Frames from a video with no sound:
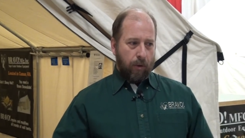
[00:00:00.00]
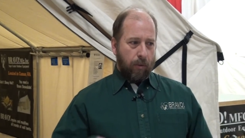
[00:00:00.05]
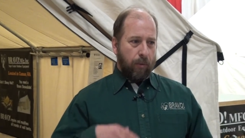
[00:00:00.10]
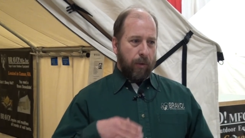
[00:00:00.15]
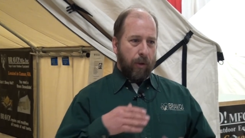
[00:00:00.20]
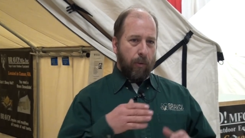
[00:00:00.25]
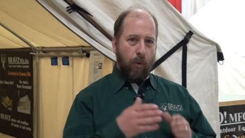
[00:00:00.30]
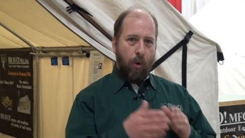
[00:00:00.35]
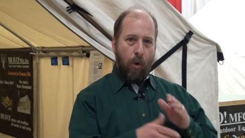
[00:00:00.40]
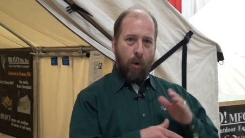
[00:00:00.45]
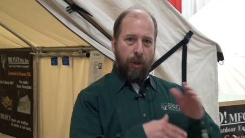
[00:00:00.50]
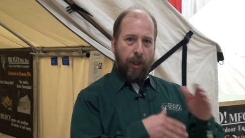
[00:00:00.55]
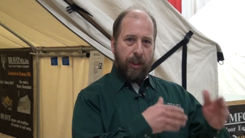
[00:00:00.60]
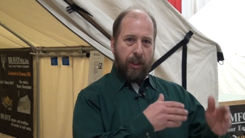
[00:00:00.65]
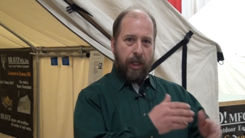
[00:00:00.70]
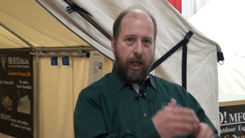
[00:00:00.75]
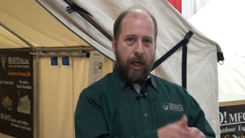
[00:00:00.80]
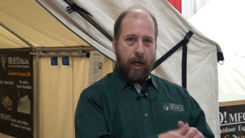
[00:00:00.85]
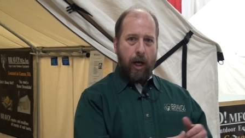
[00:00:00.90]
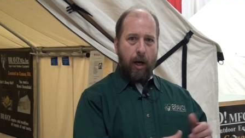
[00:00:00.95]
We roll the
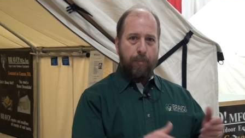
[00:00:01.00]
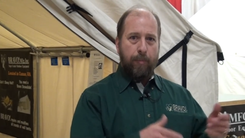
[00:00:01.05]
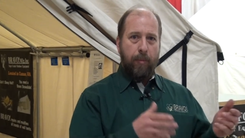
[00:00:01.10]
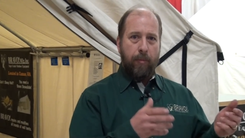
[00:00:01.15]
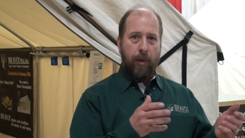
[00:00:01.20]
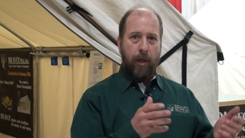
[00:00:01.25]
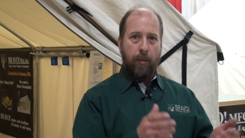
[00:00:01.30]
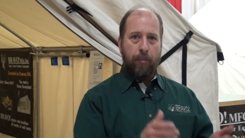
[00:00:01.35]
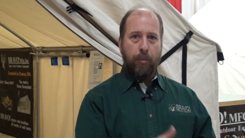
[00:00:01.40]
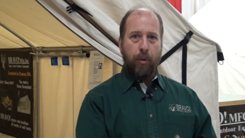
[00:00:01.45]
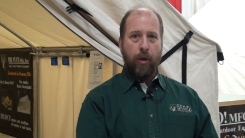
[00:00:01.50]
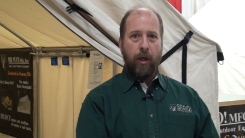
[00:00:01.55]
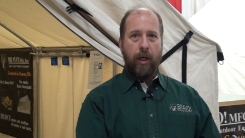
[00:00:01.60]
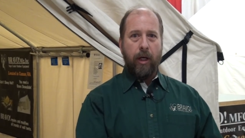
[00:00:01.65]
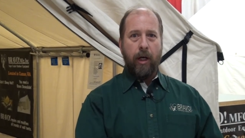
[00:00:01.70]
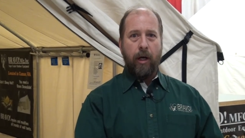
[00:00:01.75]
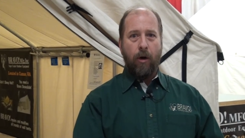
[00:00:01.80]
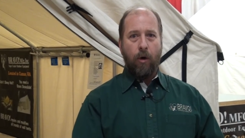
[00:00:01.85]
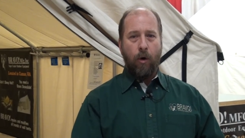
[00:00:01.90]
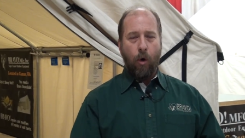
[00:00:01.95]
tent up and put it
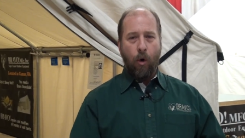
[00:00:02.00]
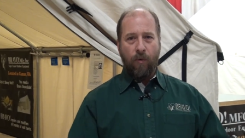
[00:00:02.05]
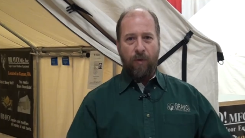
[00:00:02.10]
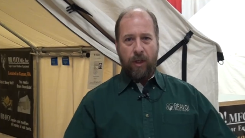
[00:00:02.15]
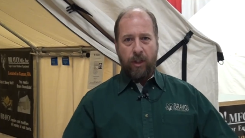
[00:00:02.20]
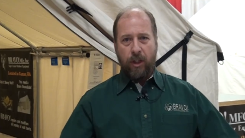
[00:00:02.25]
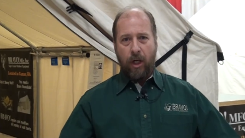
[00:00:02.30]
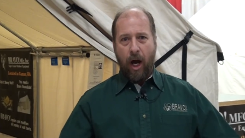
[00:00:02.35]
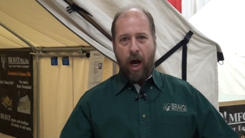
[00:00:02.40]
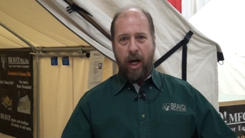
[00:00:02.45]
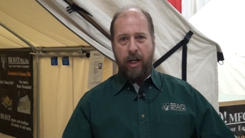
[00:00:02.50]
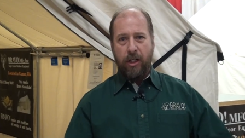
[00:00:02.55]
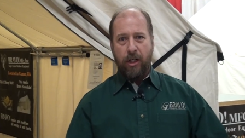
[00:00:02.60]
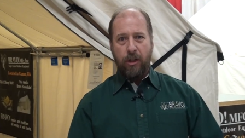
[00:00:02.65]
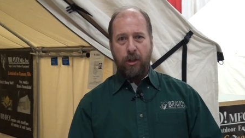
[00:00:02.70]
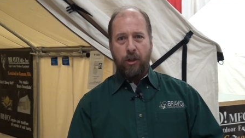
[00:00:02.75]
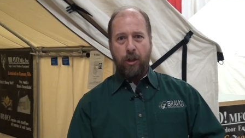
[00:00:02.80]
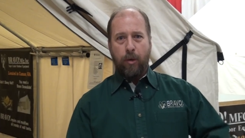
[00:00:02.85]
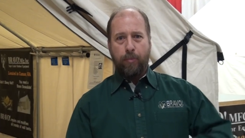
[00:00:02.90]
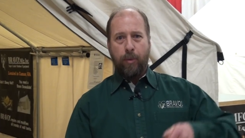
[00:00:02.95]
in our oversized
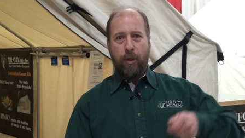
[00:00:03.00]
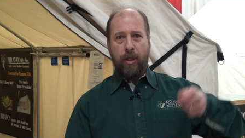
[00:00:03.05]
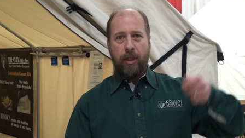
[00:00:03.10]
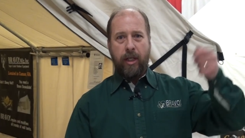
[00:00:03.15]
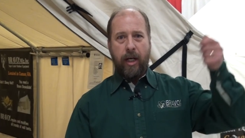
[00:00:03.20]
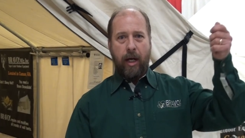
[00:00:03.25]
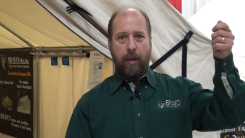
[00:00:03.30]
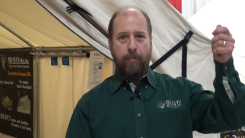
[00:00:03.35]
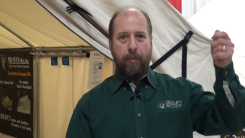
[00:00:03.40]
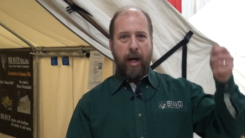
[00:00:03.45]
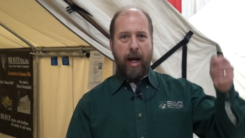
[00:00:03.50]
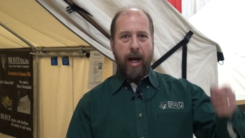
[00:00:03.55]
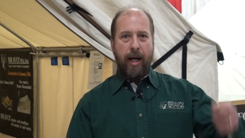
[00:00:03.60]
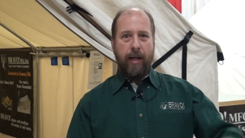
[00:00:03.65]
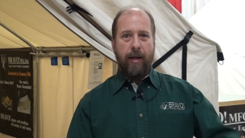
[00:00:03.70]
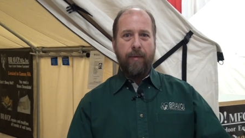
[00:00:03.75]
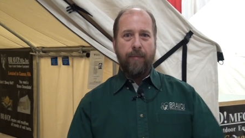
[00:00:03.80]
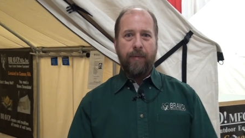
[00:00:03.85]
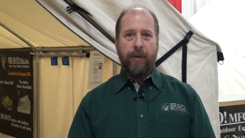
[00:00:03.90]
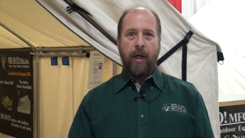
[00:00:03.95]
zippered tent
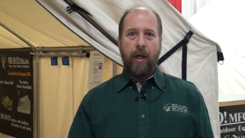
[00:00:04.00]
bag,